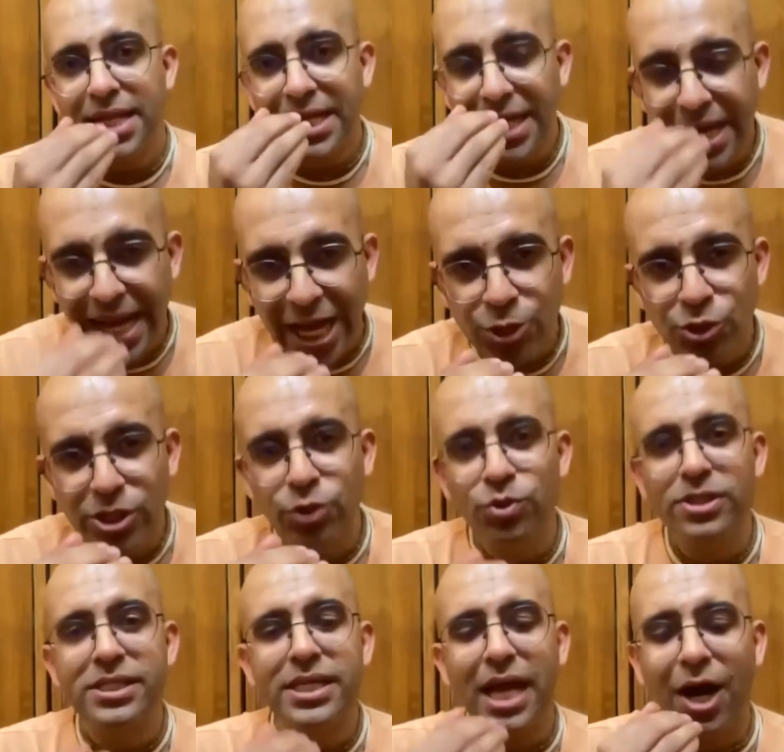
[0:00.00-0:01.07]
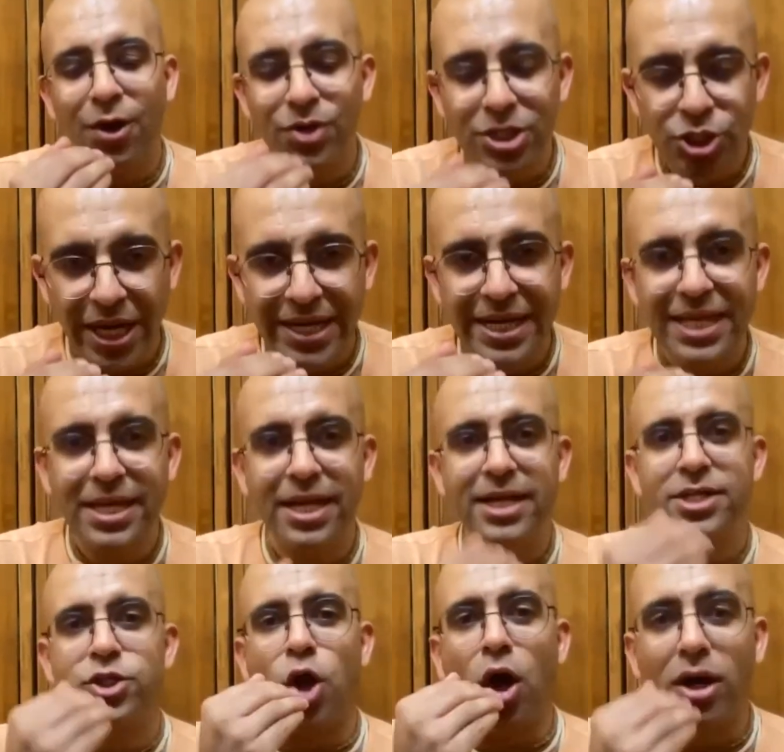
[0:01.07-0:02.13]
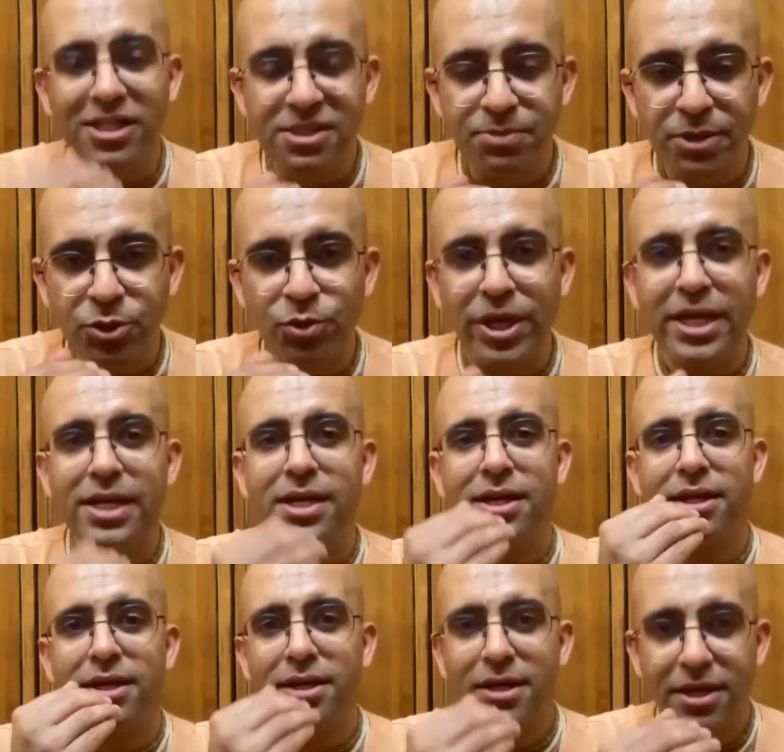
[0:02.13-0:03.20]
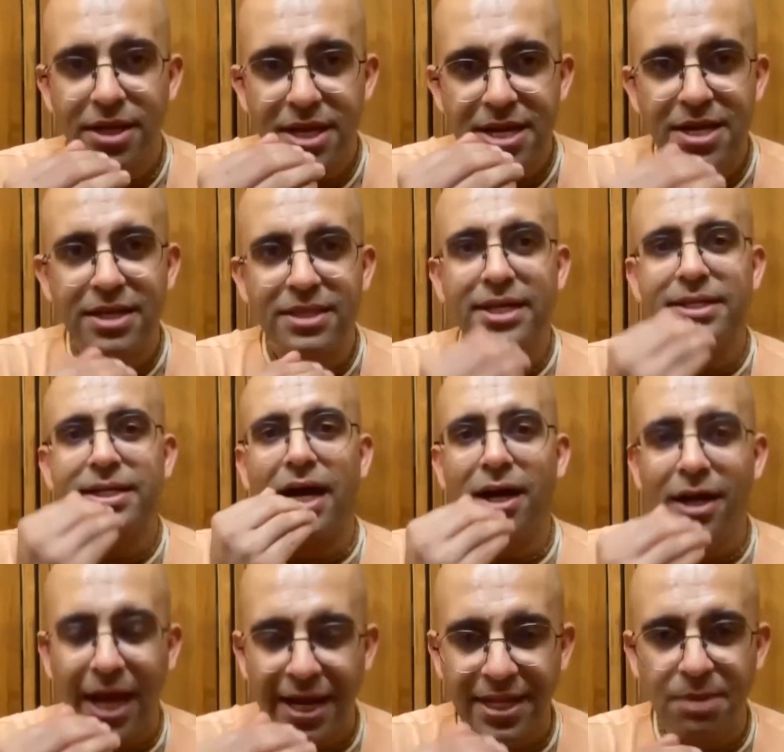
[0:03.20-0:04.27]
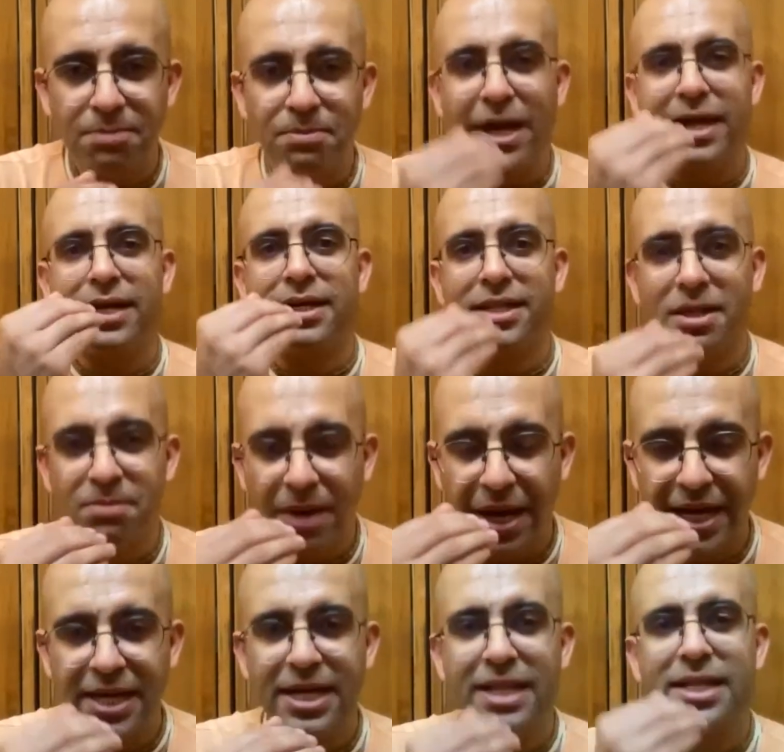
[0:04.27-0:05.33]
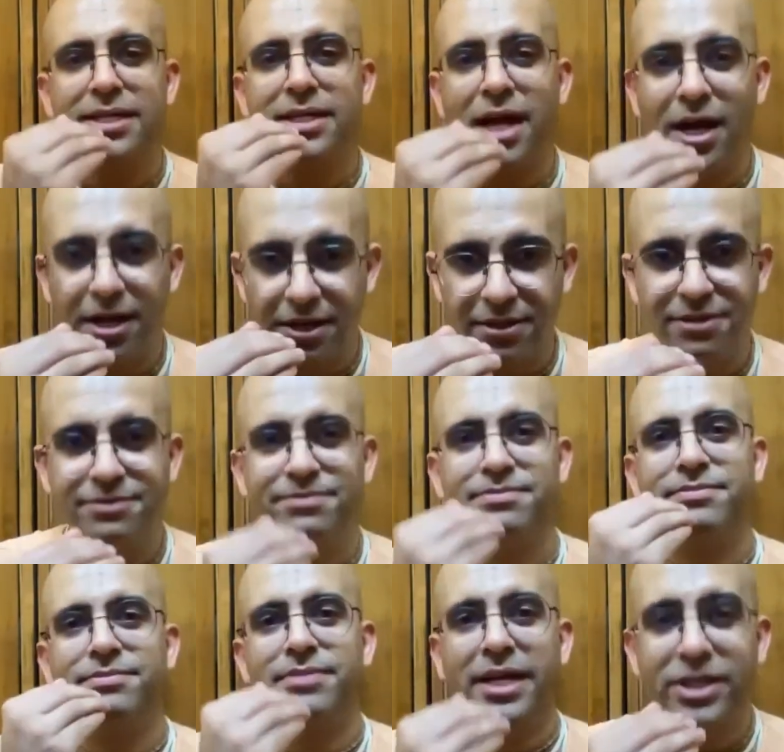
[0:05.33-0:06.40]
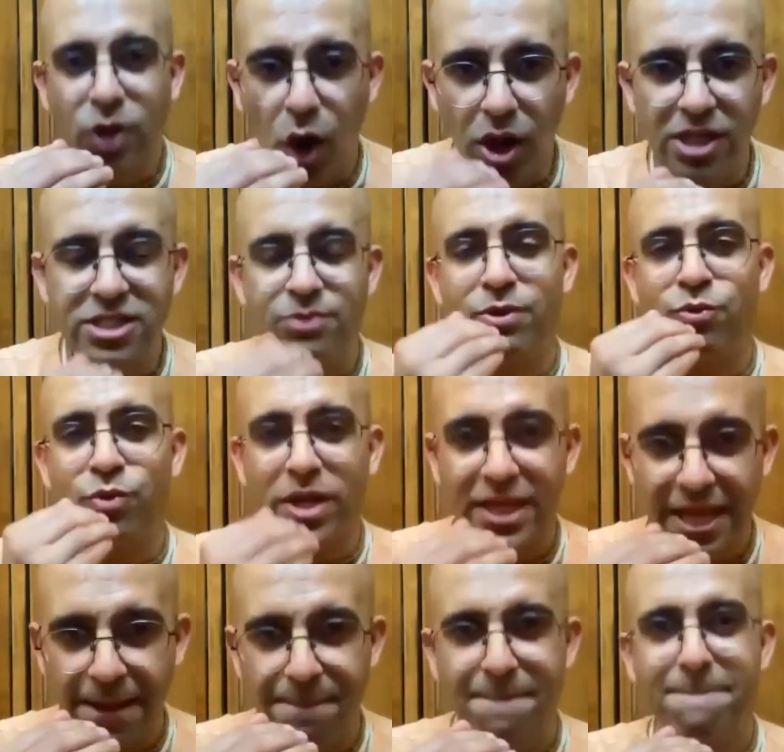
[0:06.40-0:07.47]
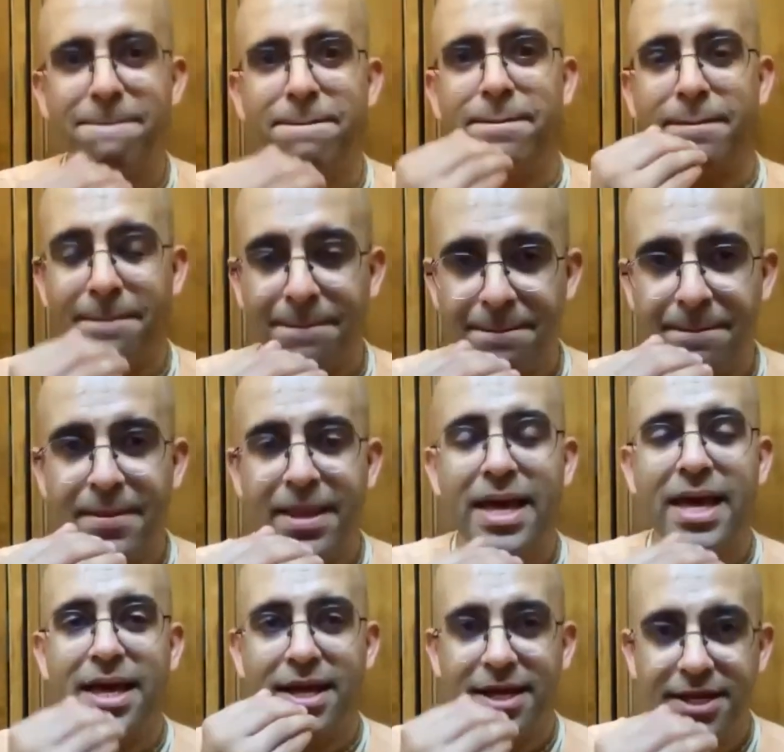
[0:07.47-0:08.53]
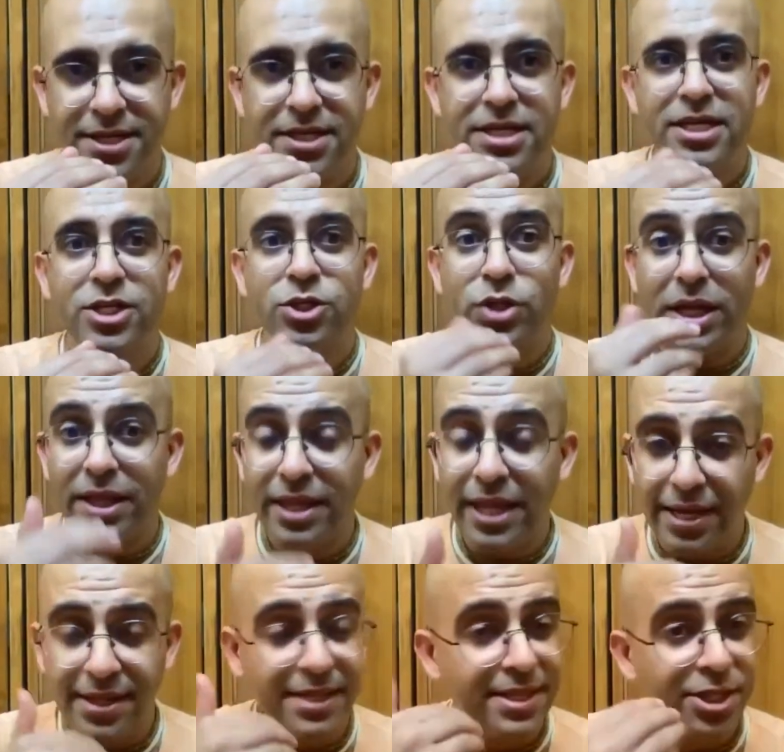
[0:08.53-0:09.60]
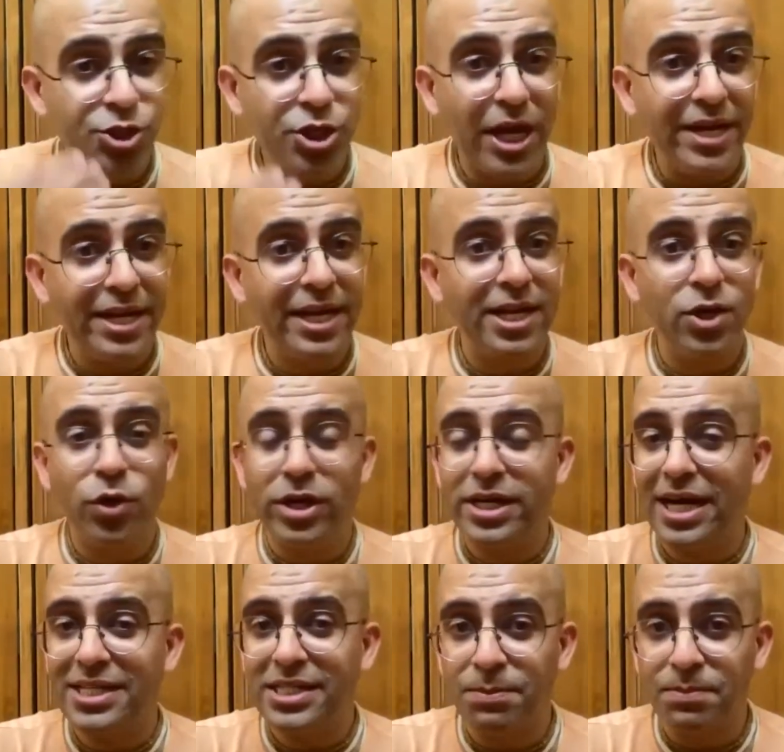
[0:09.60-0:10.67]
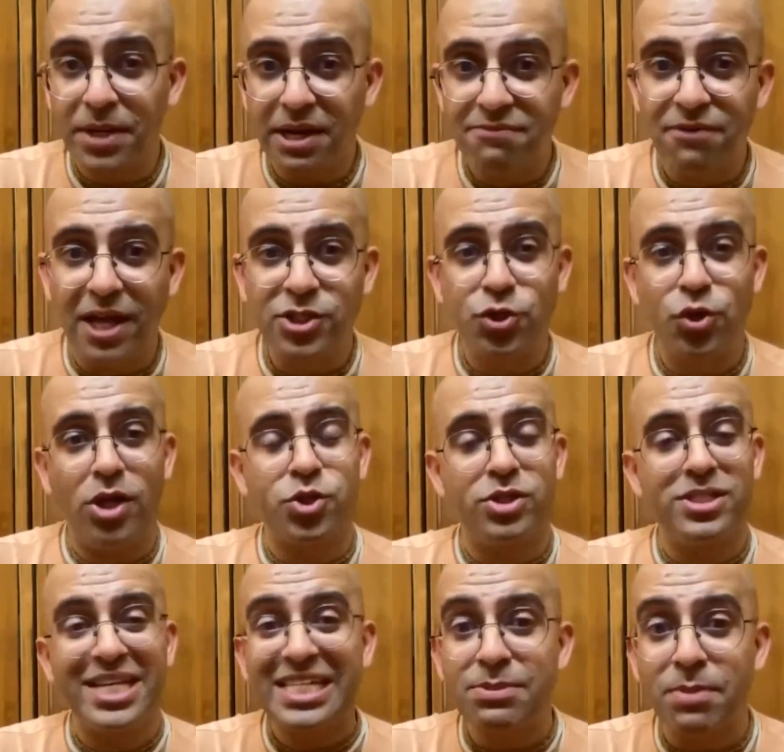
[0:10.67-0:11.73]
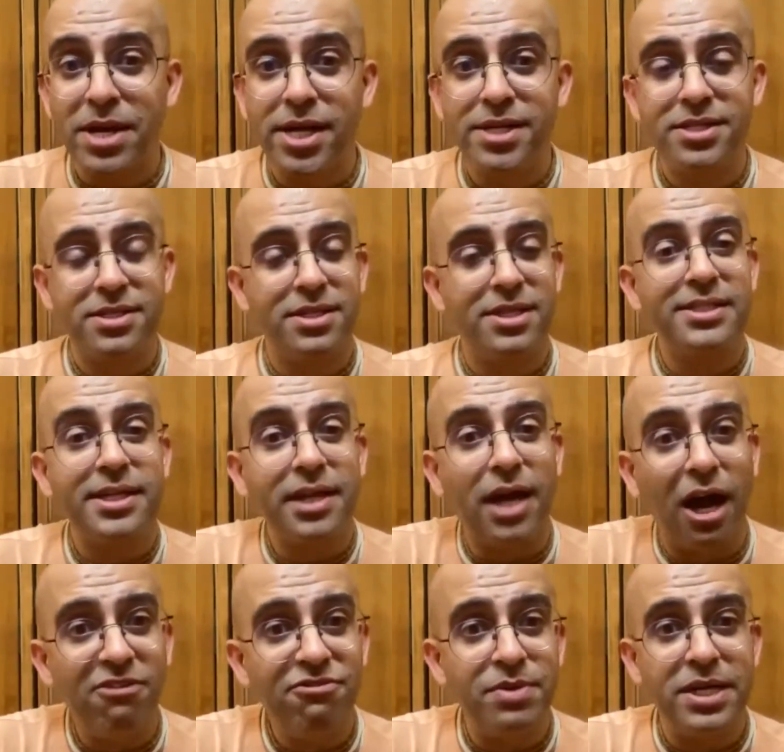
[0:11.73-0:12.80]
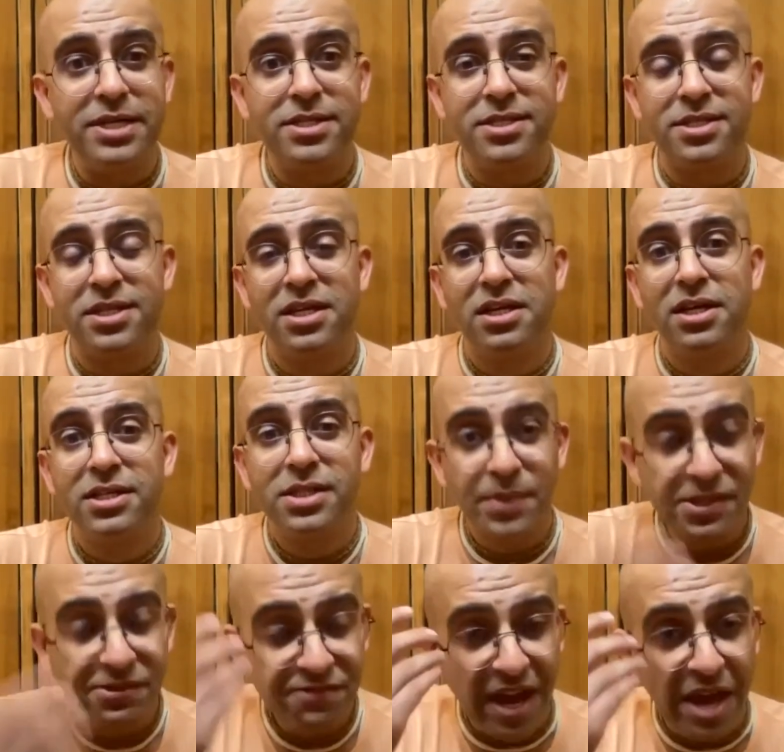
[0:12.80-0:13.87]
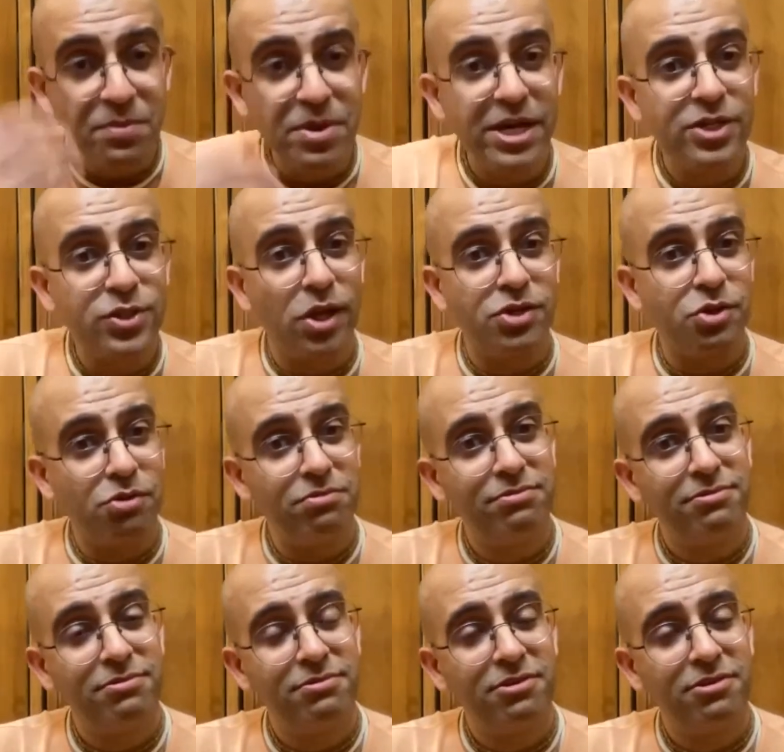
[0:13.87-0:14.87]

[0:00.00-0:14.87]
then gradually you will see our chanting, it toggles between the tongue and the mind and the tongue. It toggles in between them. So then this chanting, you know, it gets completed faster also. 6 minutes, 6.5 minutes, sometimes 5 minutes also,